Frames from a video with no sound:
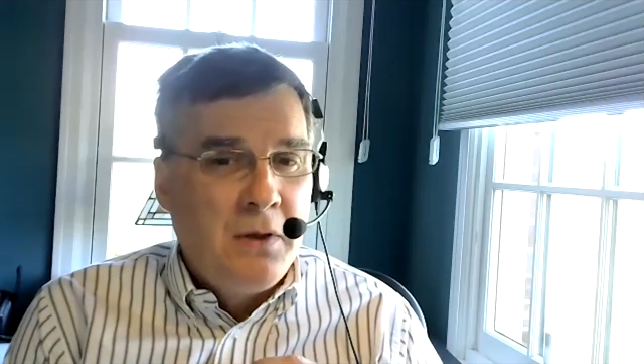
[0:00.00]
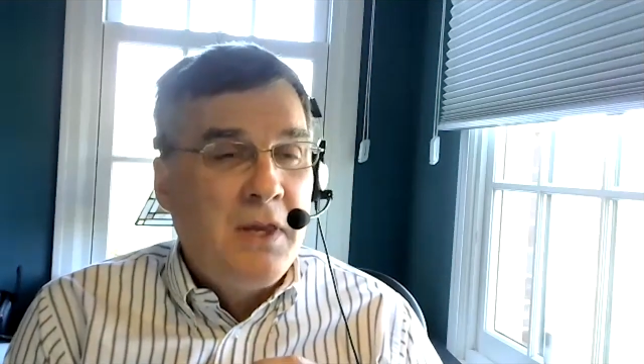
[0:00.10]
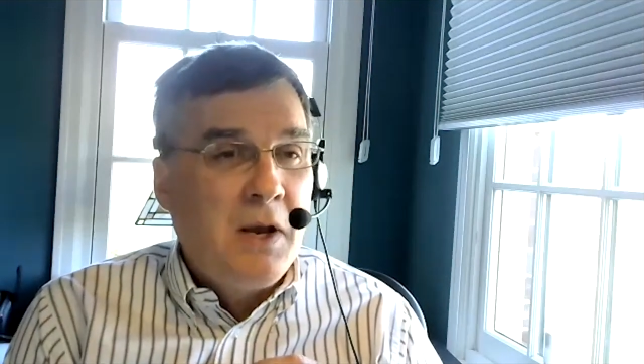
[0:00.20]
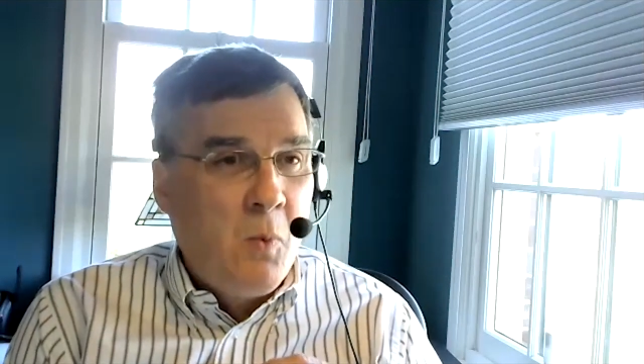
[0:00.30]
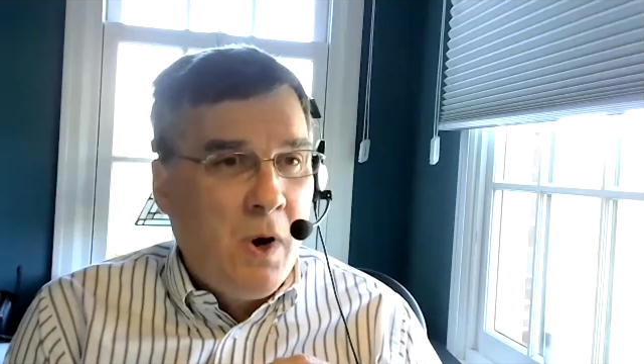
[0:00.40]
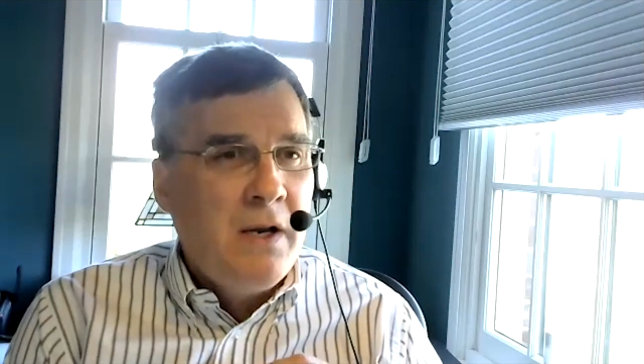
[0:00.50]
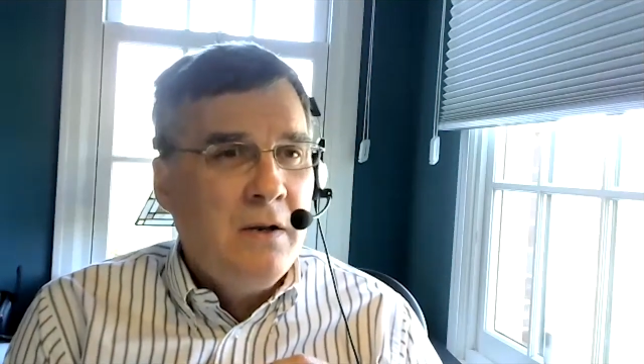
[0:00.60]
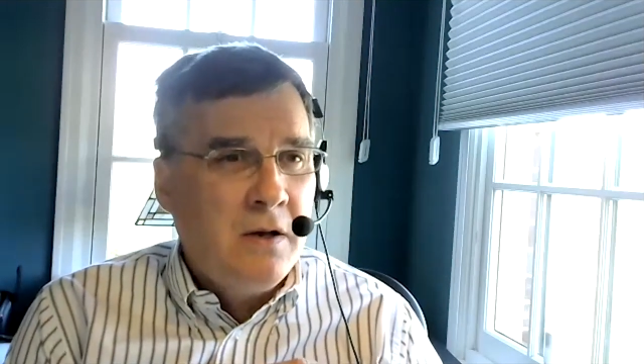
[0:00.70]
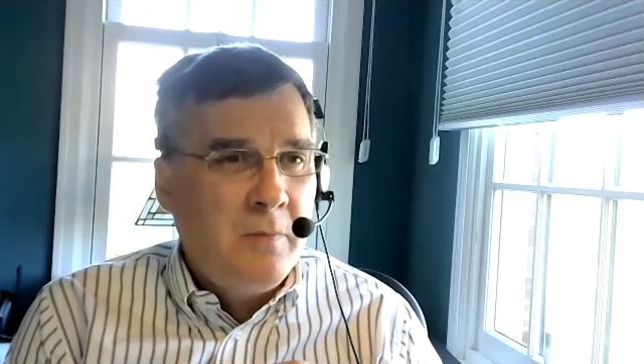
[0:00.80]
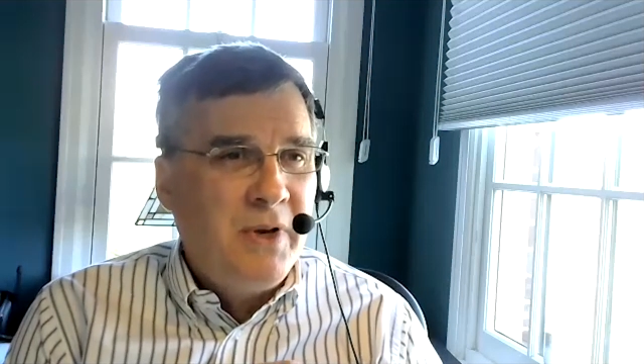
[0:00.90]
they wanted
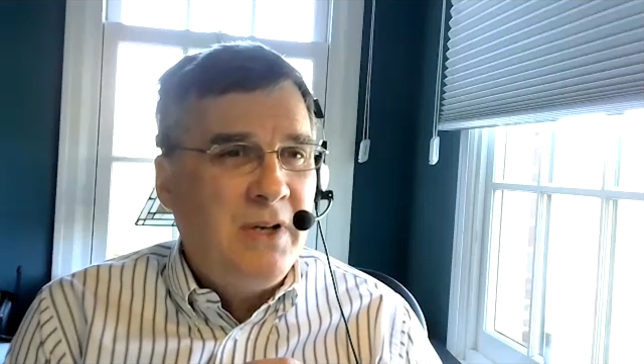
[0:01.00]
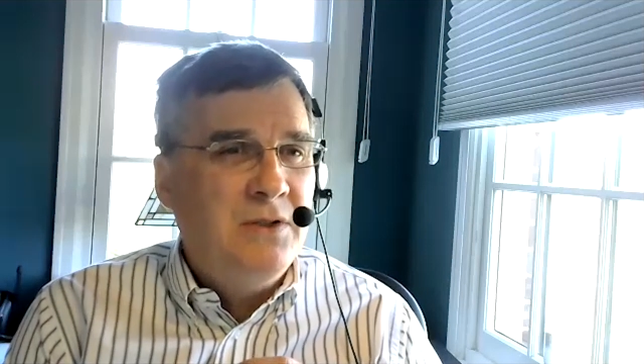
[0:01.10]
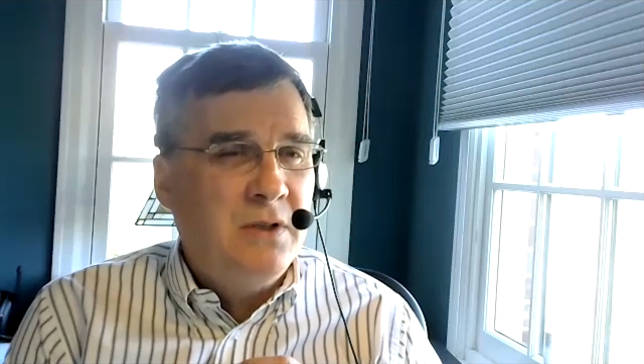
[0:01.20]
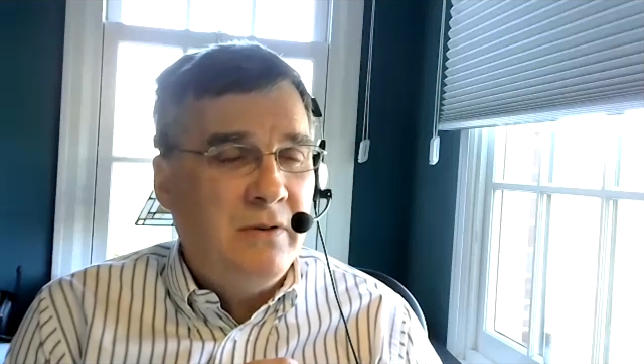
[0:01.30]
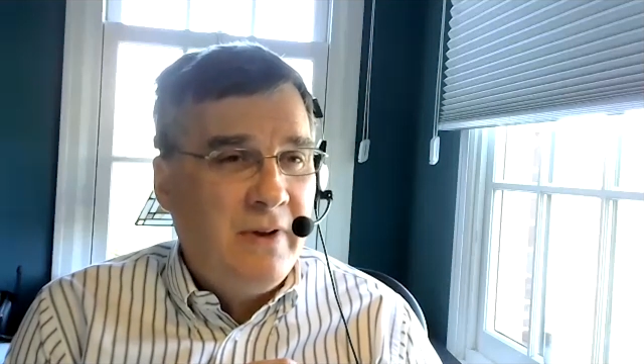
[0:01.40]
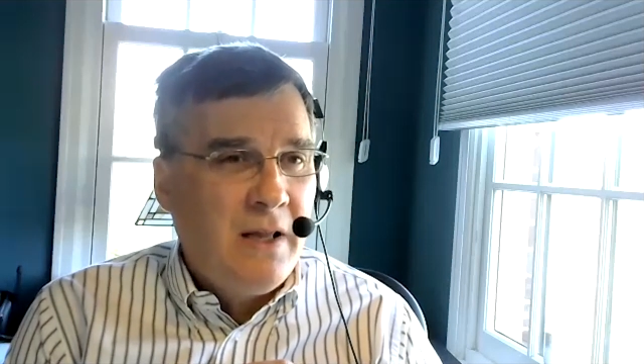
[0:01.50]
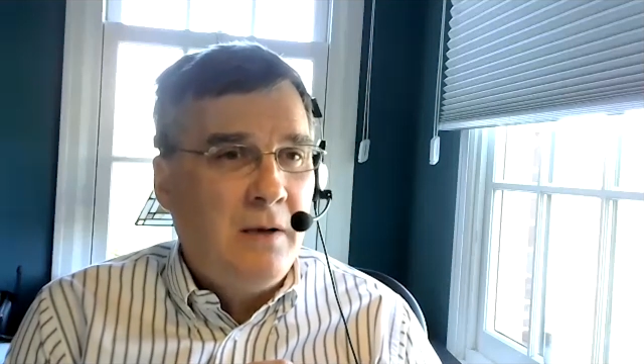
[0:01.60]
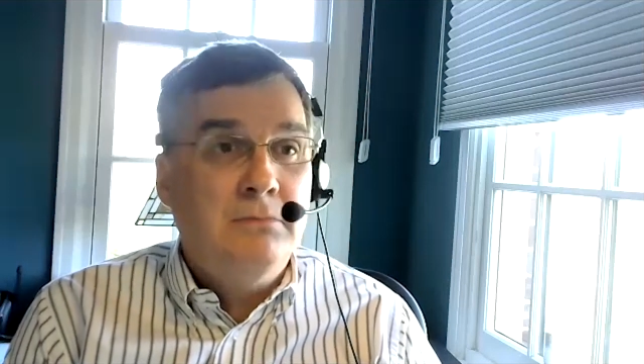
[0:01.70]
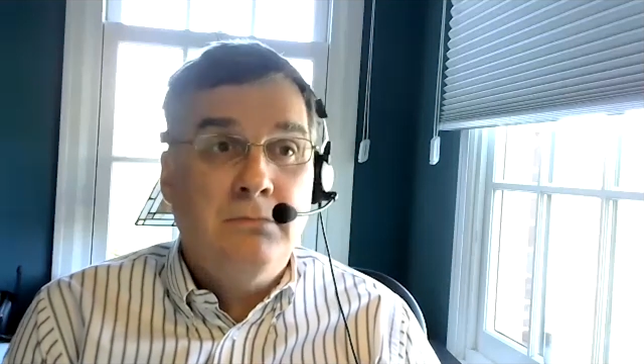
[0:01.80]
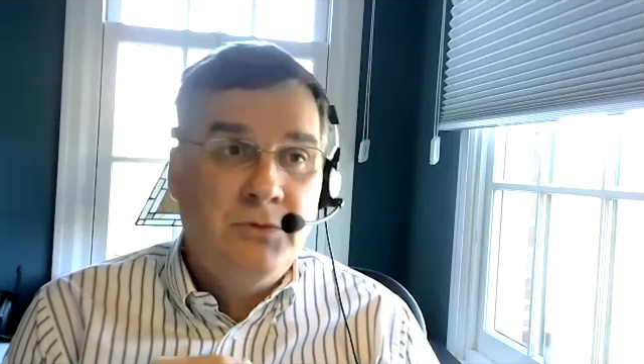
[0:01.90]
companies to
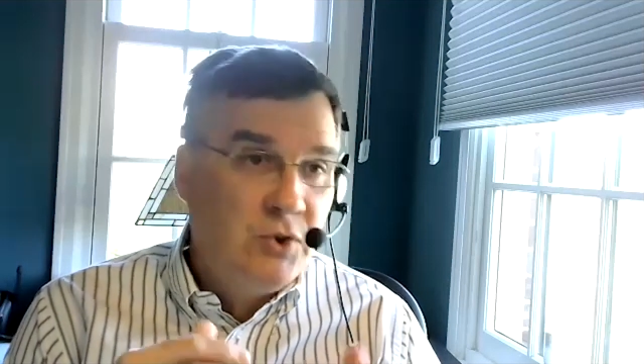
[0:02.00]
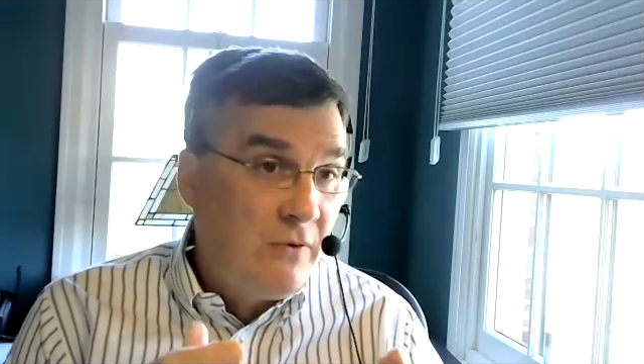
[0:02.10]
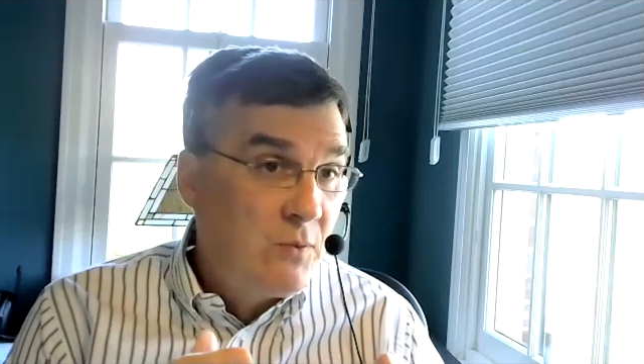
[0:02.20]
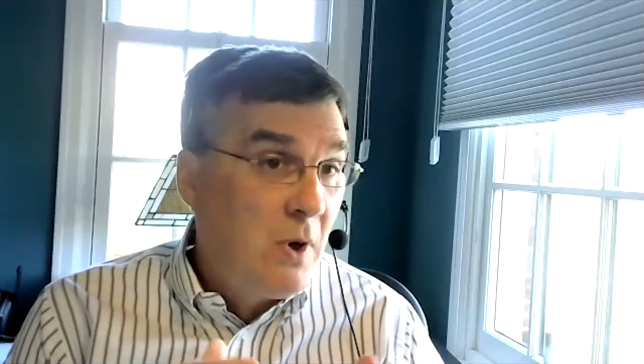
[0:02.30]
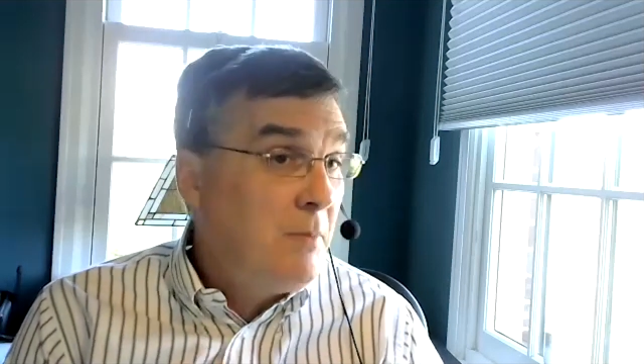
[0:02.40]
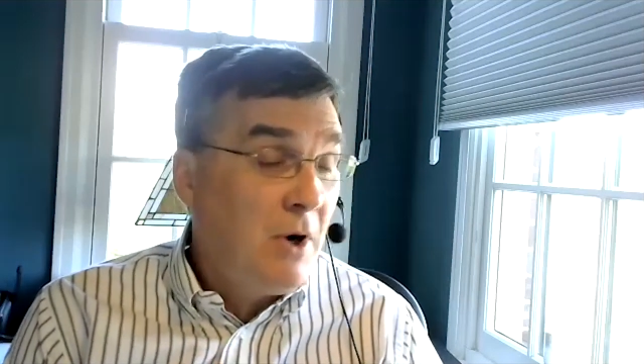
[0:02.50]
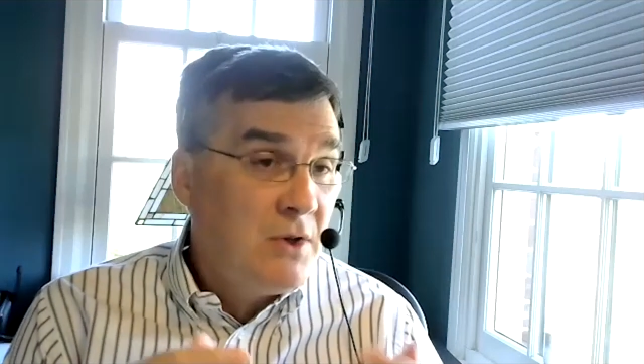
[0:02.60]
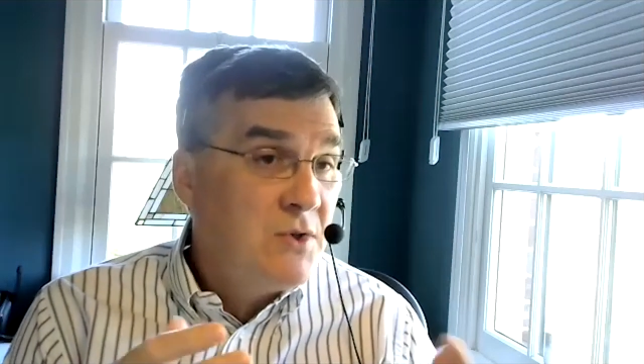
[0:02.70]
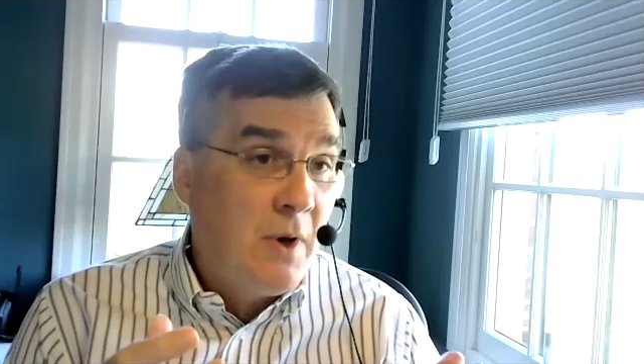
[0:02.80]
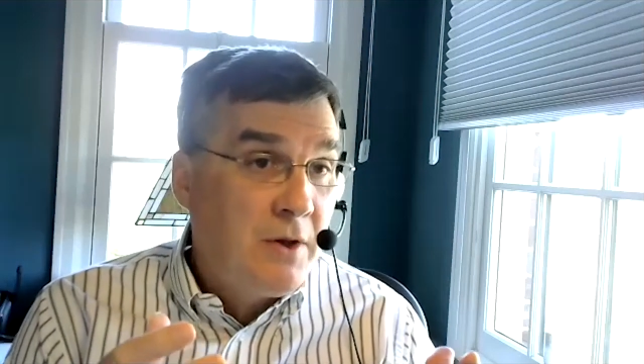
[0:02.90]
develop software, but
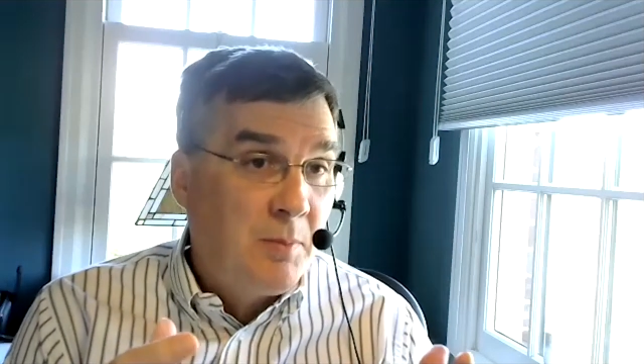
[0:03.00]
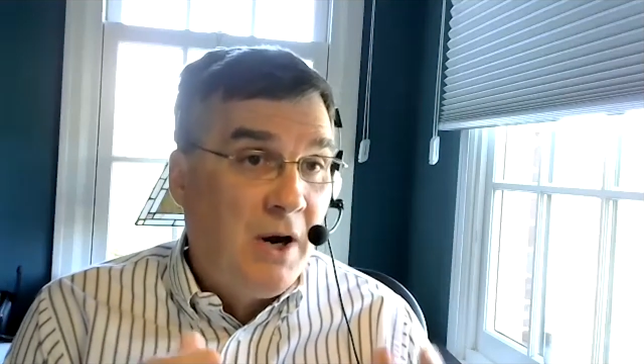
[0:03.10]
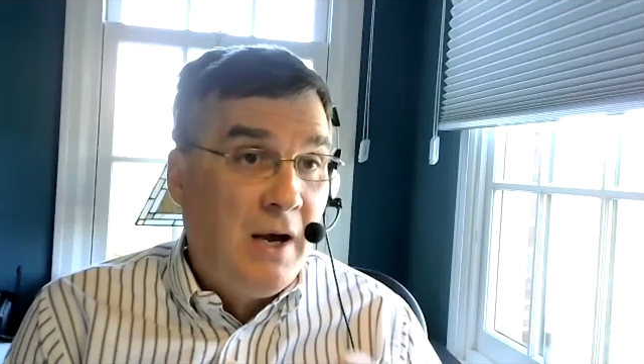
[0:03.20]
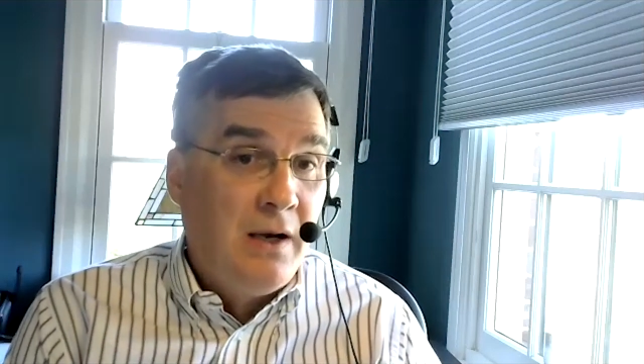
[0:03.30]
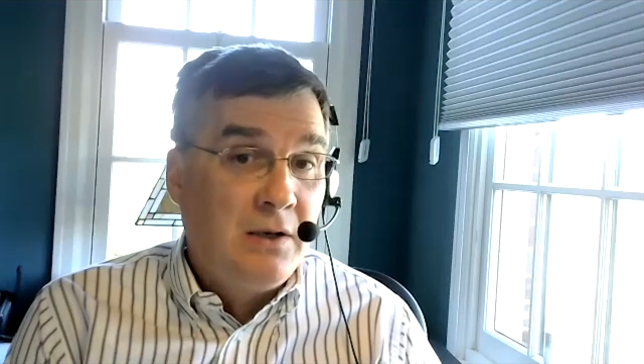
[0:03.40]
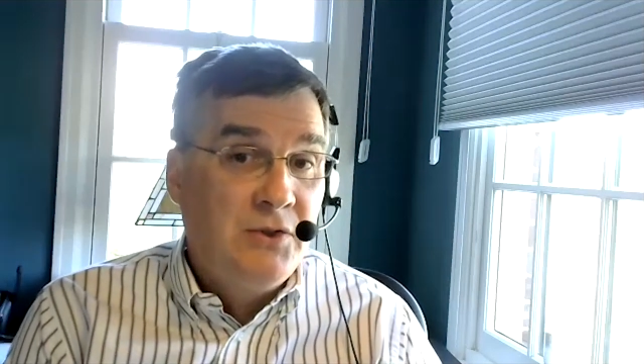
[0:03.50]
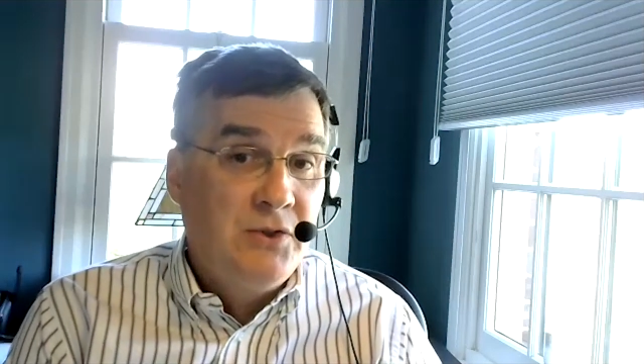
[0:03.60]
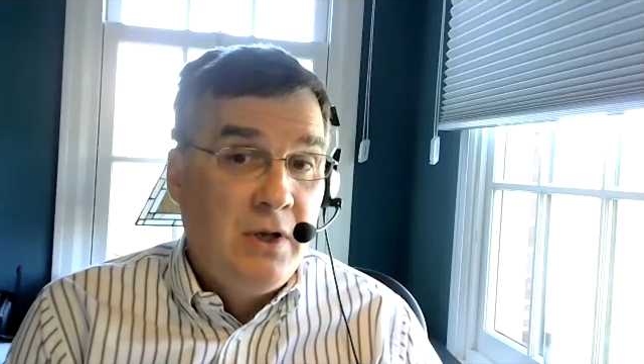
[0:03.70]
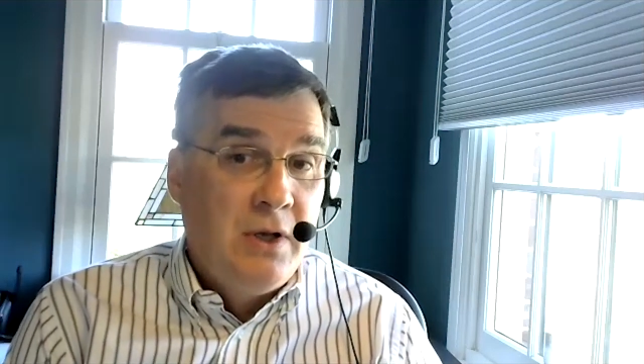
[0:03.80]
also other products